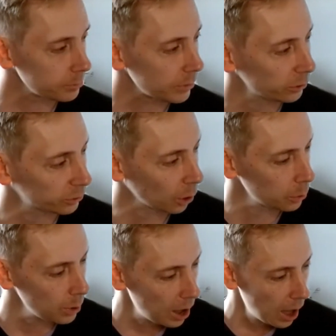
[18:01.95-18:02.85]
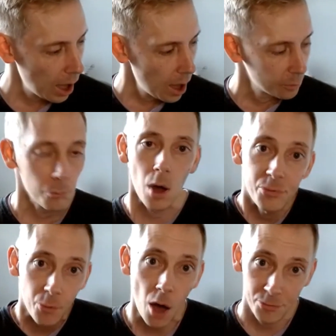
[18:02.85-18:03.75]
So
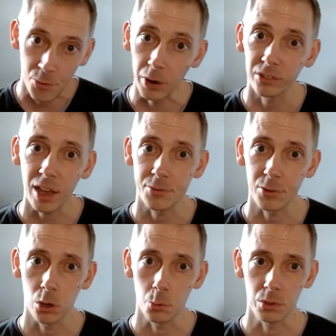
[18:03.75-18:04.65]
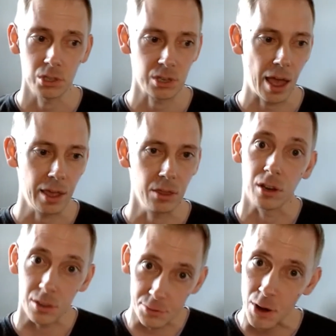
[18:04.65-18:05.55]
a phonics advocate would say that at
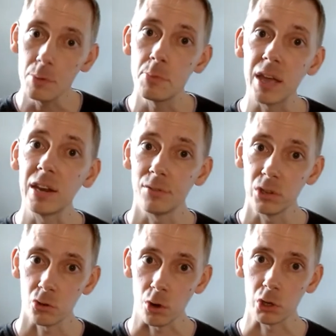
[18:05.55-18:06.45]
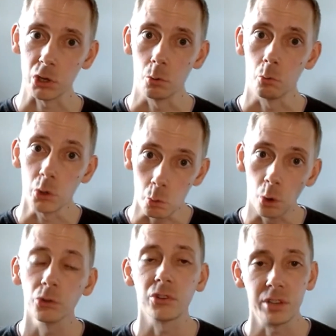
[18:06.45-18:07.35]
the very beginning of instruction, what you
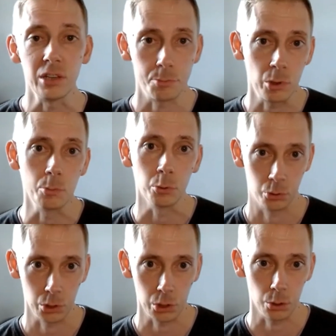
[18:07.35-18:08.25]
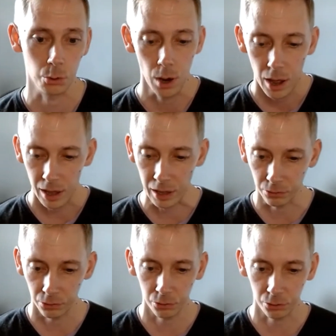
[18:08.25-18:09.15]
want to teach pupils to do
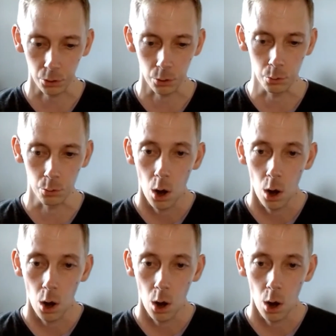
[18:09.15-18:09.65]
is to